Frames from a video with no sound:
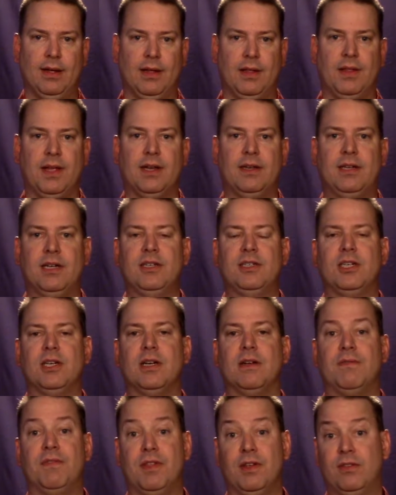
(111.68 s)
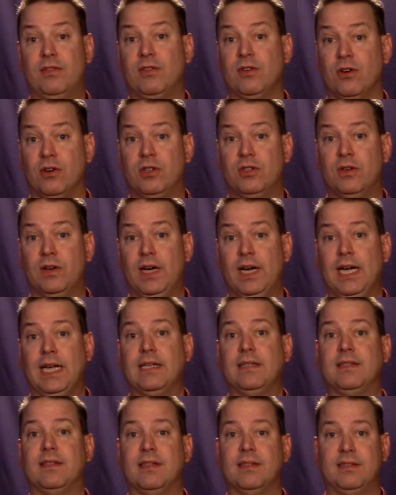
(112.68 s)
The intention of this surgery
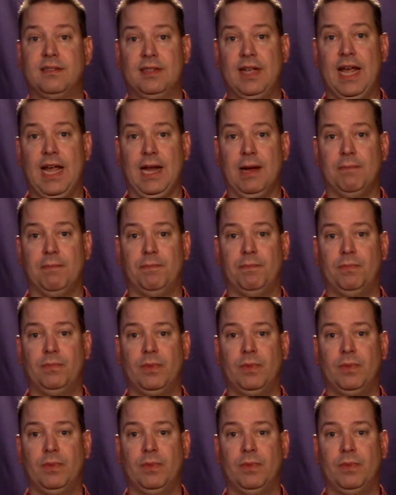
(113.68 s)
is the same.